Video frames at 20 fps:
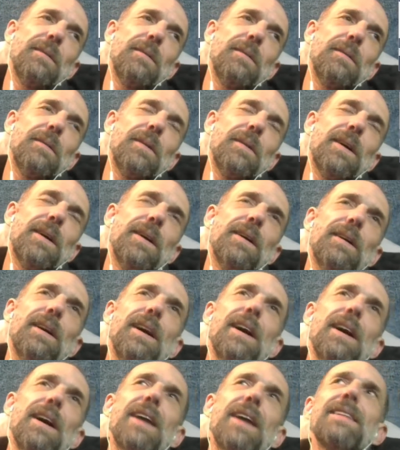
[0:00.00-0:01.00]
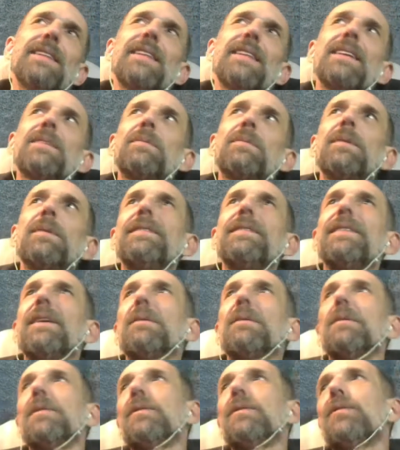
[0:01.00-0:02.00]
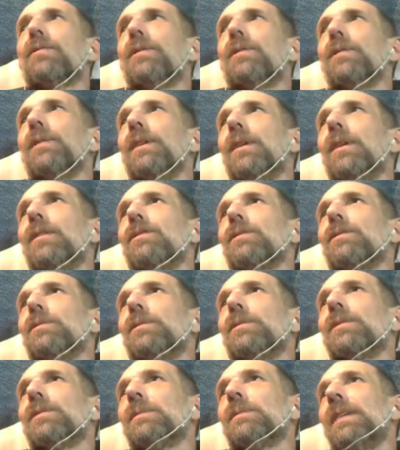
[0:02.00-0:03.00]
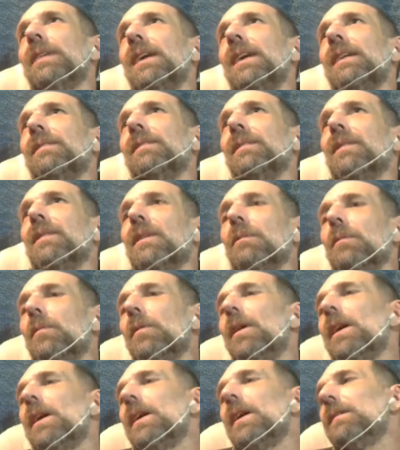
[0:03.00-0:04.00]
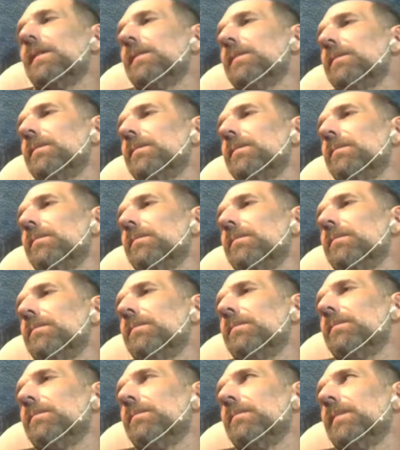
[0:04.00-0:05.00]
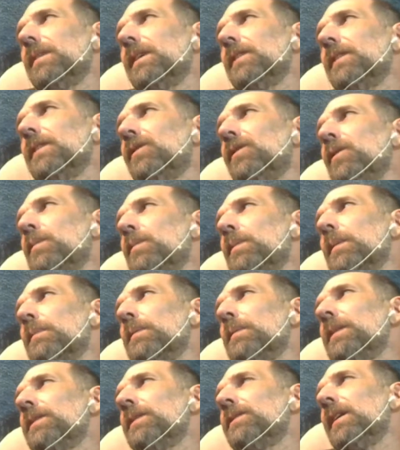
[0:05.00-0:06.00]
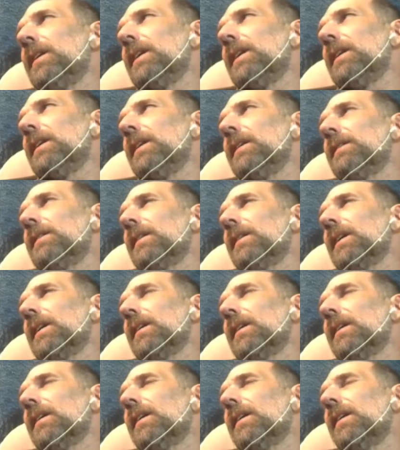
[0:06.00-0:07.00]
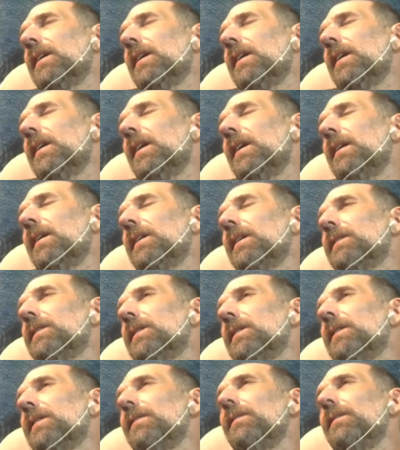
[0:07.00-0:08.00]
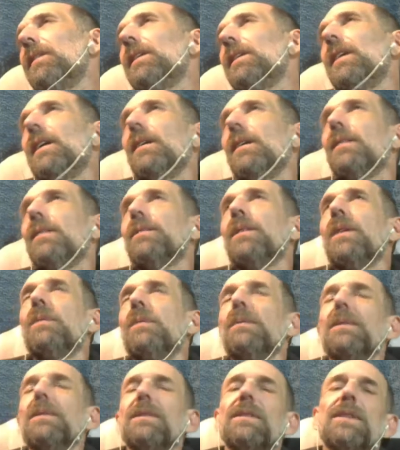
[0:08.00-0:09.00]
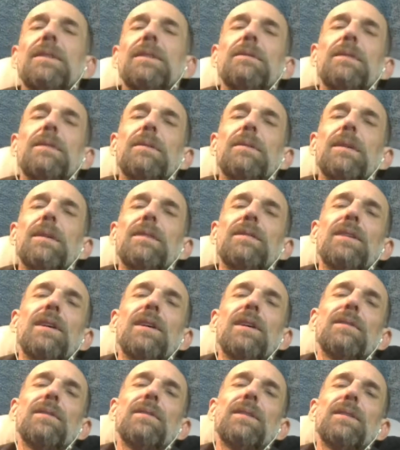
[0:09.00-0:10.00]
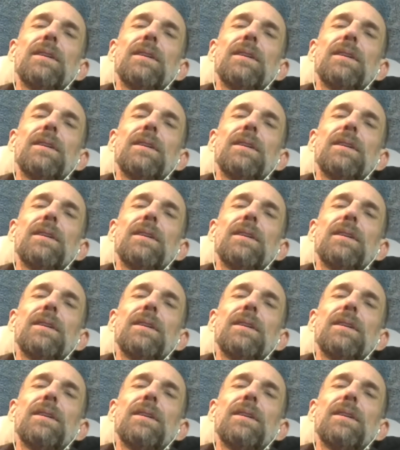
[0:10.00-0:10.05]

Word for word: Well, I think that's a perfect example of truly altruistic behavior. Number one, it's super appreciated. It's like, ah, oh, it's so convenient. I don't have to open the cream thing myself.